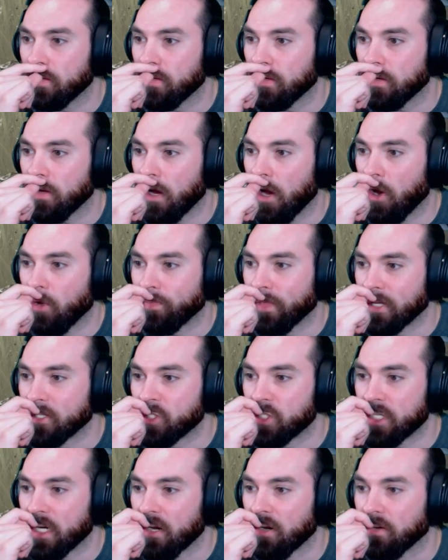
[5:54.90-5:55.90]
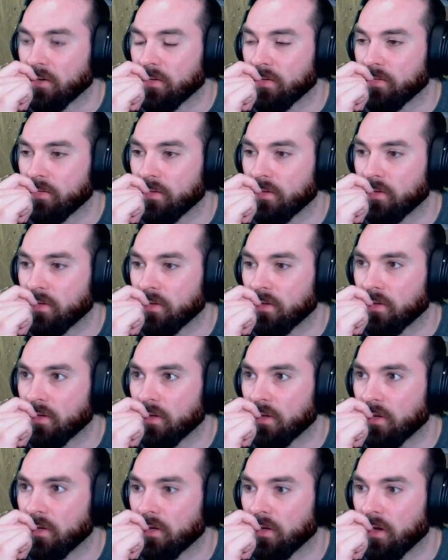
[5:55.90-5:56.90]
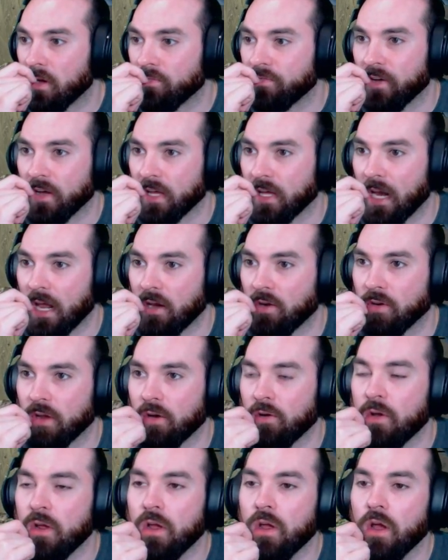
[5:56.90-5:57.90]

I hope that's shared. Oh, fuck it, I don't know.